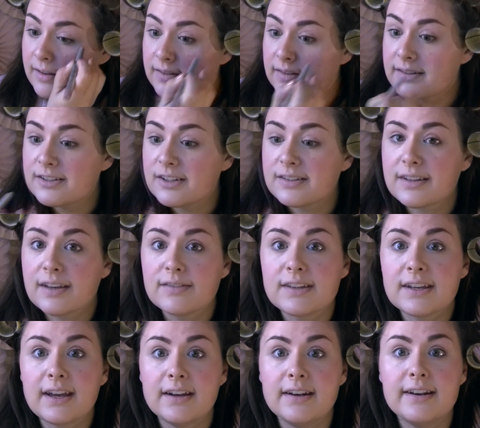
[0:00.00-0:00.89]
This just
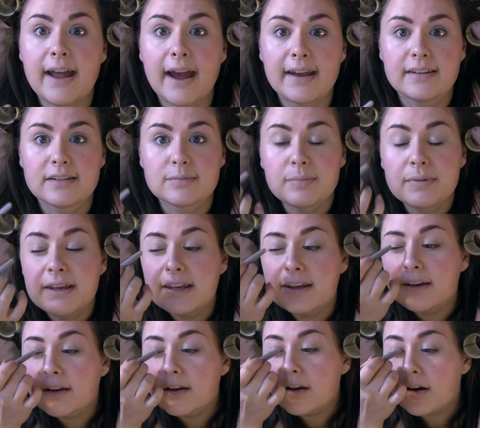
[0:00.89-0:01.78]
gives like a nice
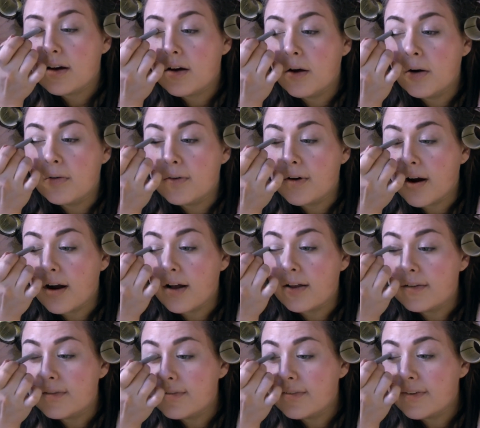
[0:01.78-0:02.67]
pink
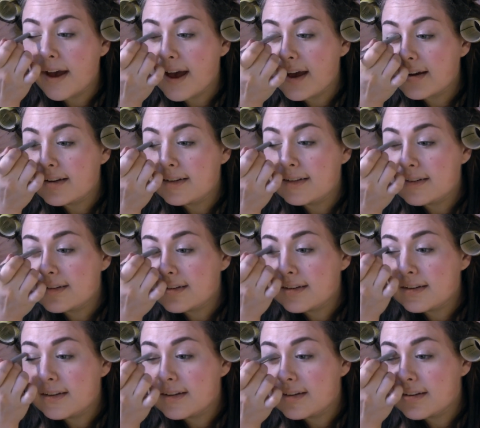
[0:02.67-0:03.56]
overall effect,